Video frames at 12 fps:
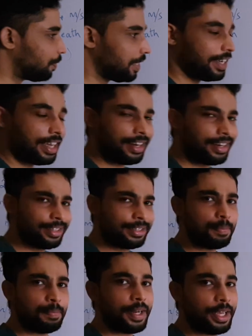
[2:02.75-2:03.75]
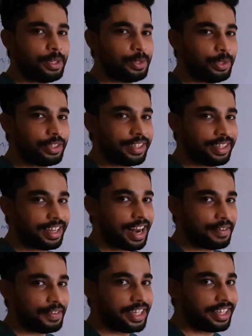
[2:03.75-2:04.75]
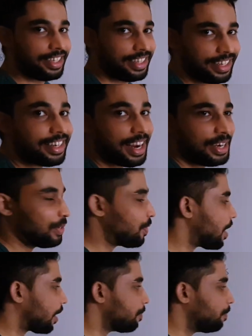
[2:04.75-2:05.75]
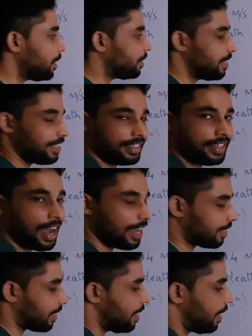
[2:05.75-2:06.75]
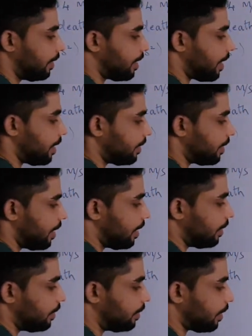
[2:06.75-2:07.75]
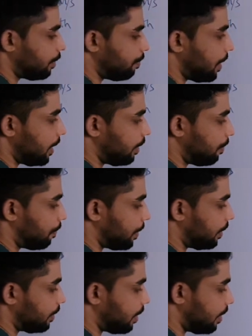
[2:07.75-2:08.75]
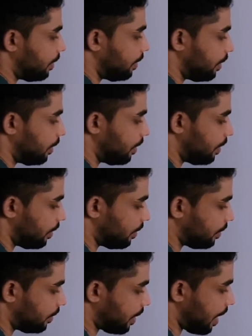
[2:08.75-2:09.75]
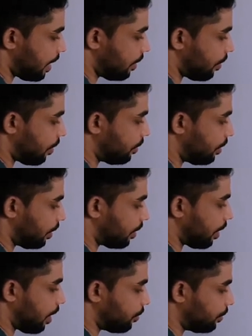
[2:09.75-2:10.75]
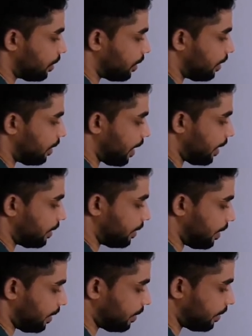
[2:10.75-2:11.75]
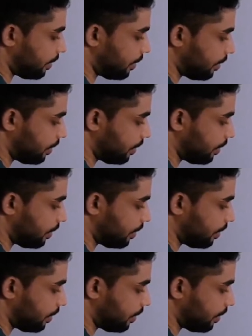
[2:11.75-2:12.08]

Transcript: we can simply use gravity, right, to accomplish this task. That is, just make the person stand on the ground like this.